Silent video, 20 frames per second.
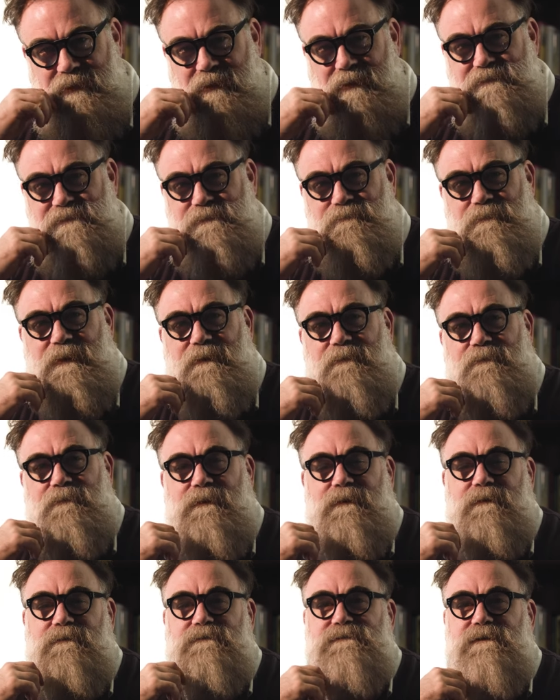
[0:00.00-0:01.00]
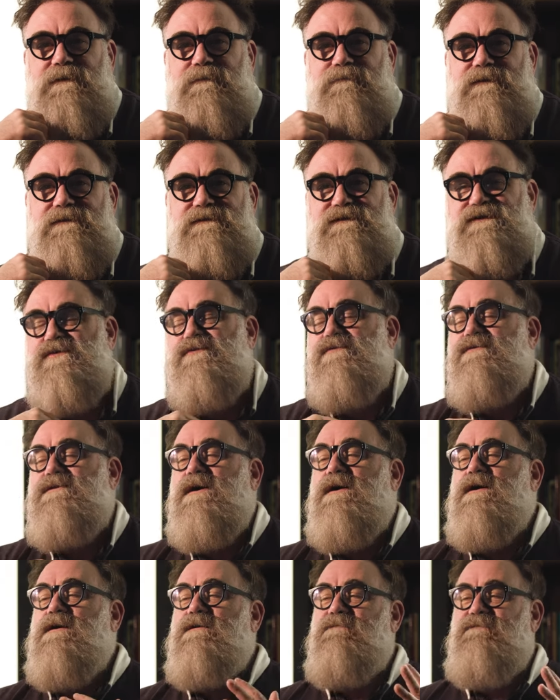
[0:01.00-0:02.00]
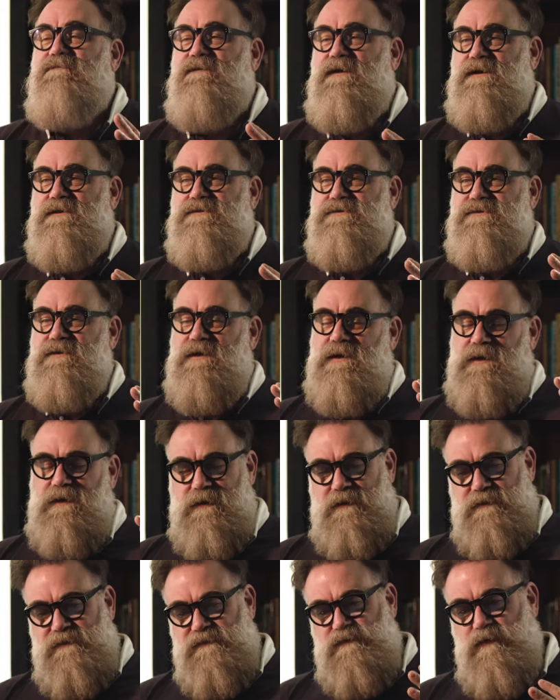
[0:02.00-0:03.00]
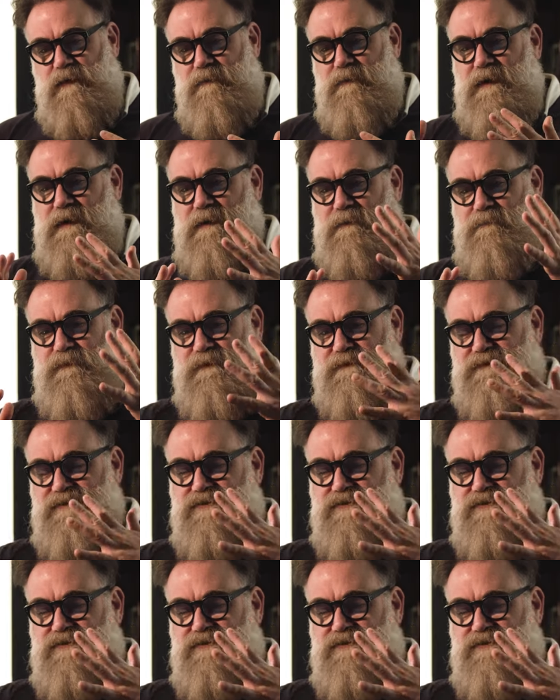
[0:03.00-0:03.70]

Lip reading: talks about there's these two young fish swimming up the